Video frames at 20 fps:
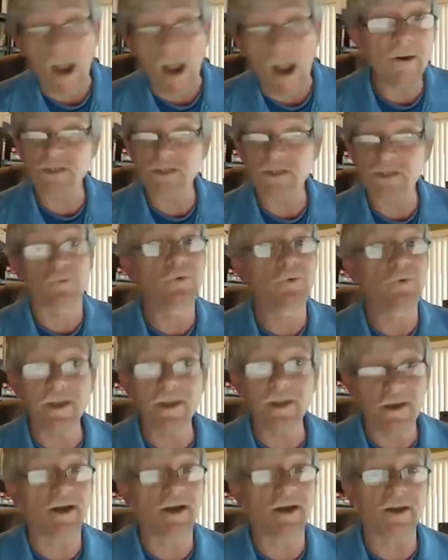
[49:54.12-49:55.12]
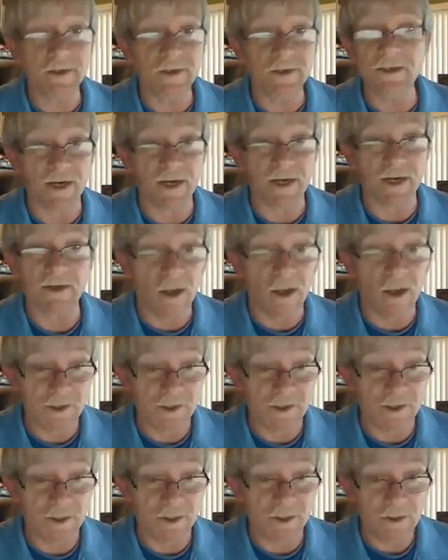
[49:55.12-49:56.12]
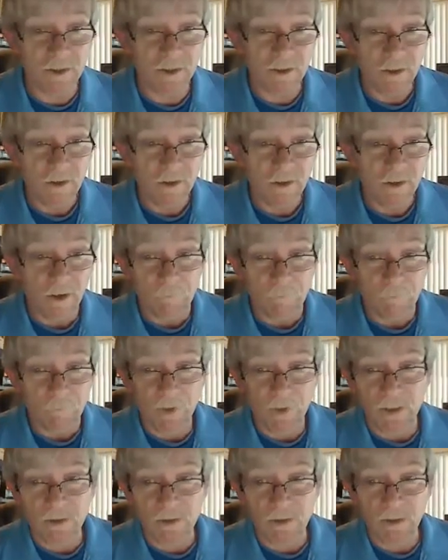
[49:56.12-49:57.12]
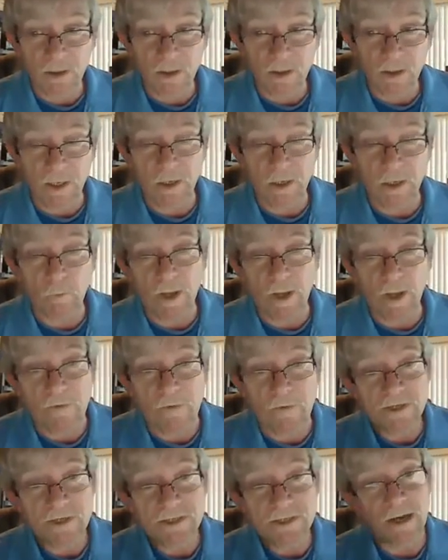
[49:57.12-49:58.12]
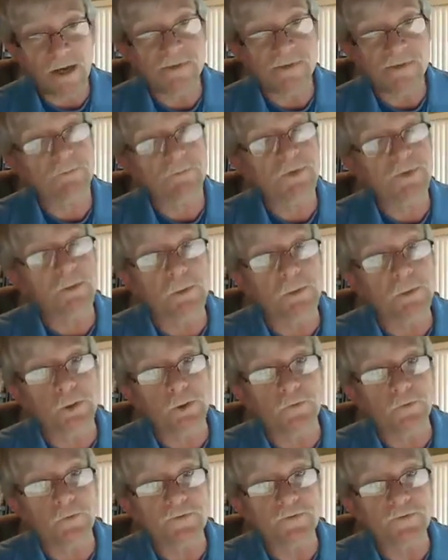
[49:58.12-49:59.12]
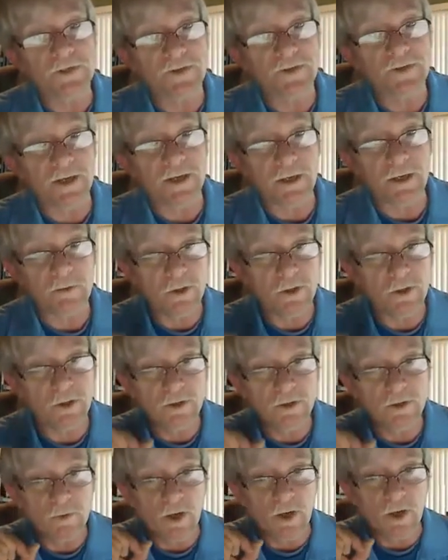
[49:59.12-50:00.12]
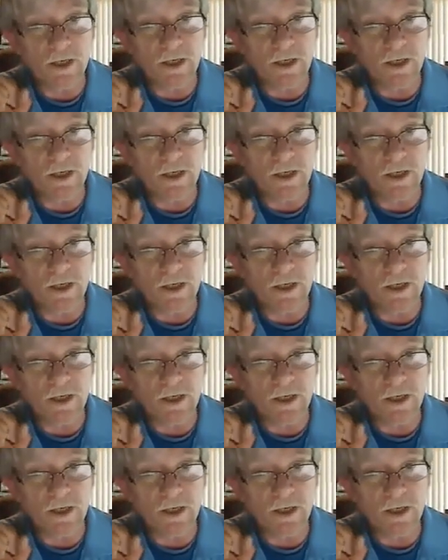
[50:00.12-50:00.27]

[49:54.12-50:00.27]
I think it's really kind of neat technology, but every time something moved, the camera would